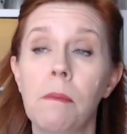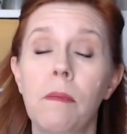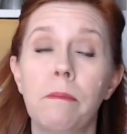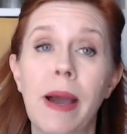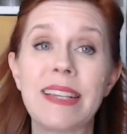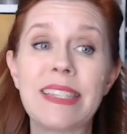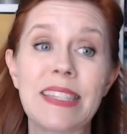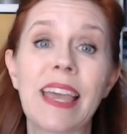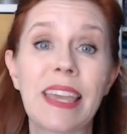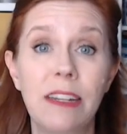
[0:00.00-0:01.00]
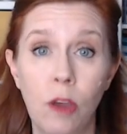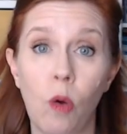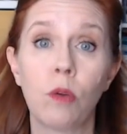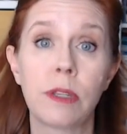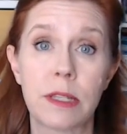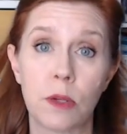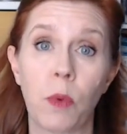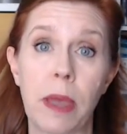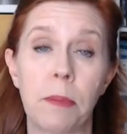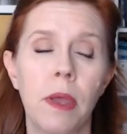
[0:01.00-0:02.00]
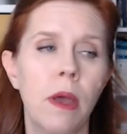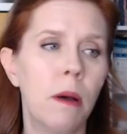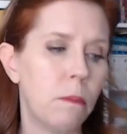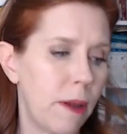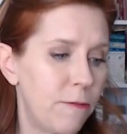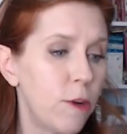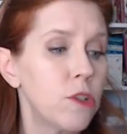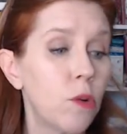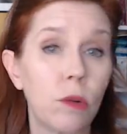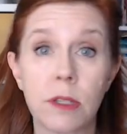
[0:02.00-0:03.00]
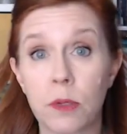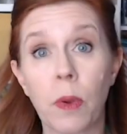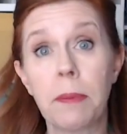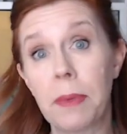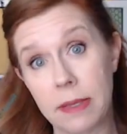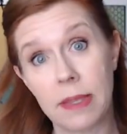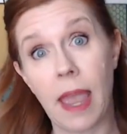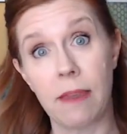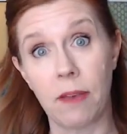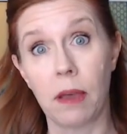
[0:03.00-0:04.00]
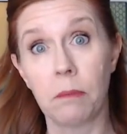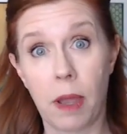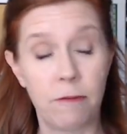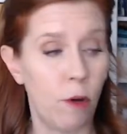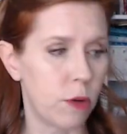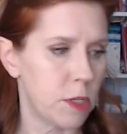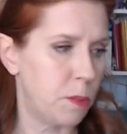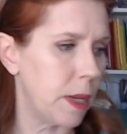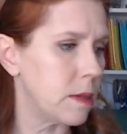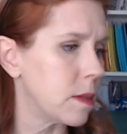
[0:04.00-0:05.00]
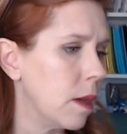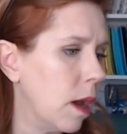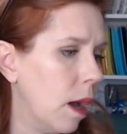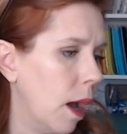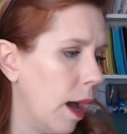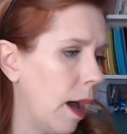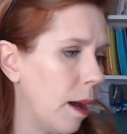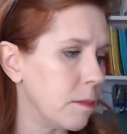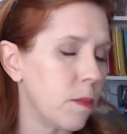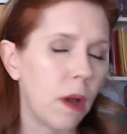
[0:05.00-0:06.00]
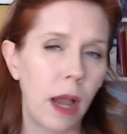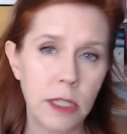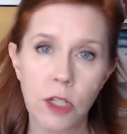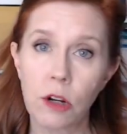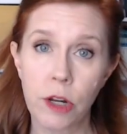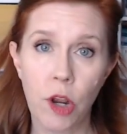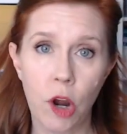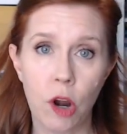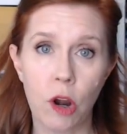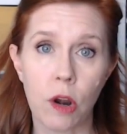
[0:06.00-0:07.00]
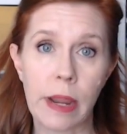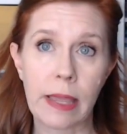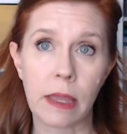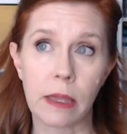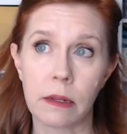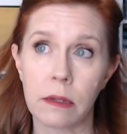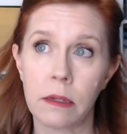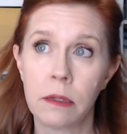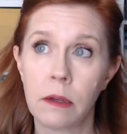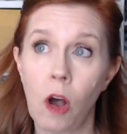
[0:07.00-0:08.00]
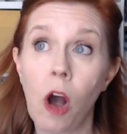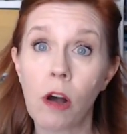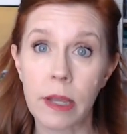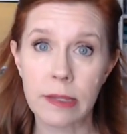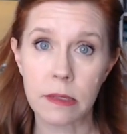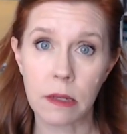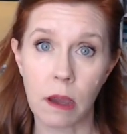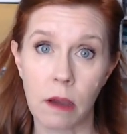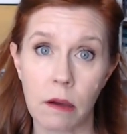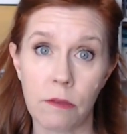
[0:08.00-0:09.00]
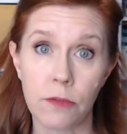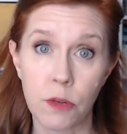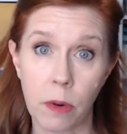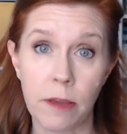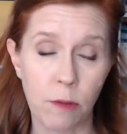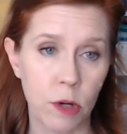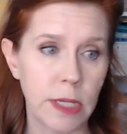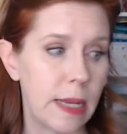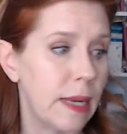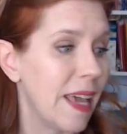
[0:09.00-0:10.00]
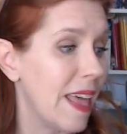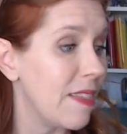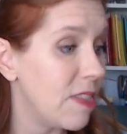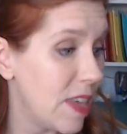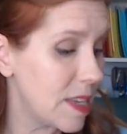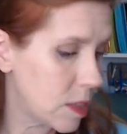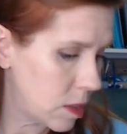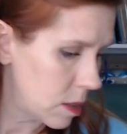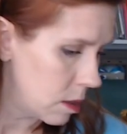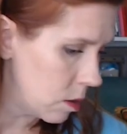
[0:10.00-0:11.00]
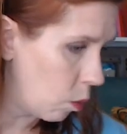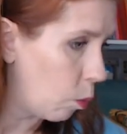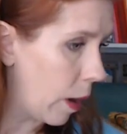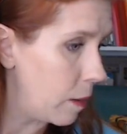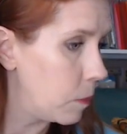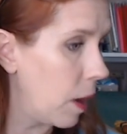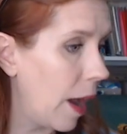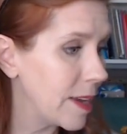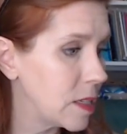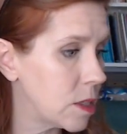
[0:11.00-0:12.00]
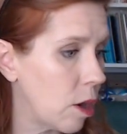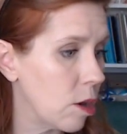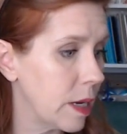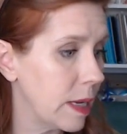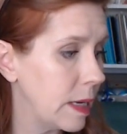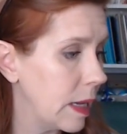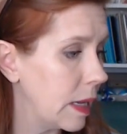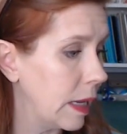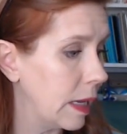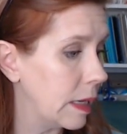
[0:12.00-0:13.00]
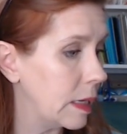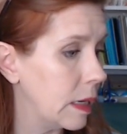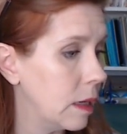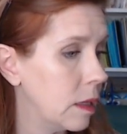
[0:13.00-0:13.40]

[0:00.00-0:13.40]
my second oldest whip. My first oldest whip is Ava, my focus piece. Um, I started her in August of twenty fourteen. This whip I started in